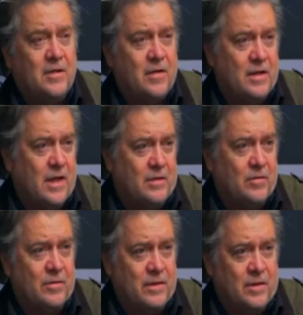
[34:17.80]
here today
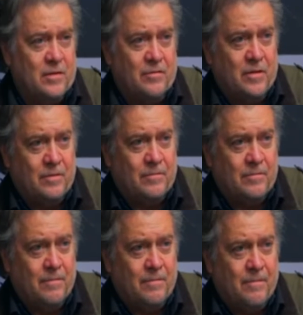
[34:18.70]
doing this interview,
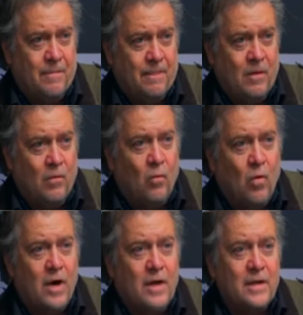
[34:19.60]

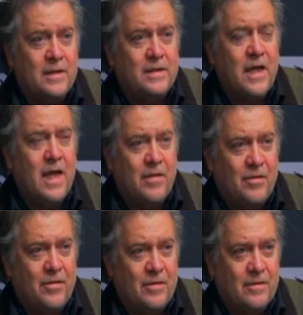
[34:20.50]
1/10
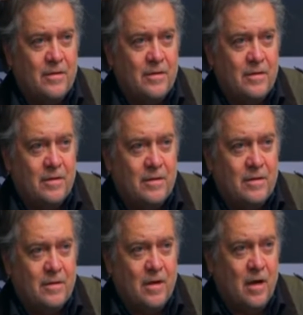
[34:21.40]

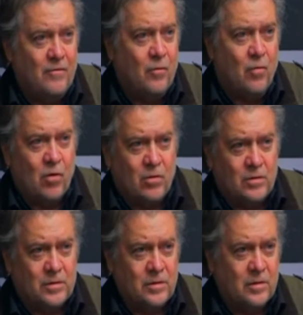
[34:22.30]
of the
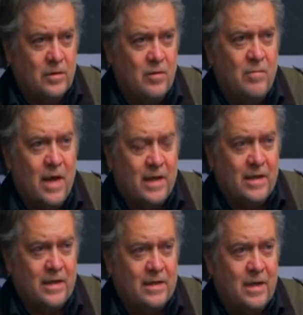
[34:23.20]
world's
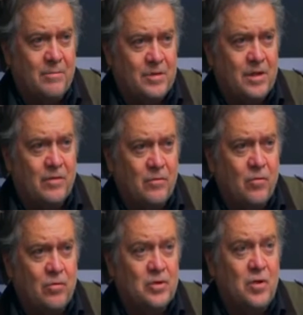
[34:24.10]
humanity, 10% of the
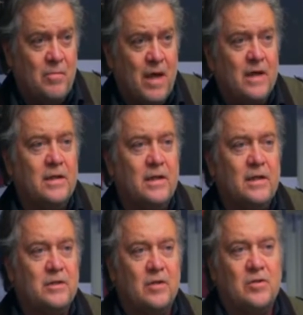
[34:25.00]
world's humanity
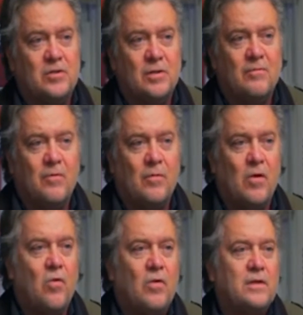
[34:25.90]
is under some form of
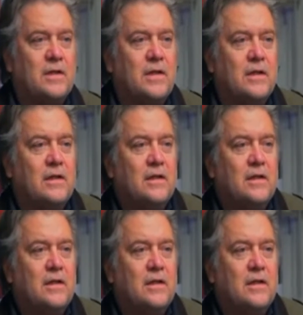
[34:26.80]
quarantine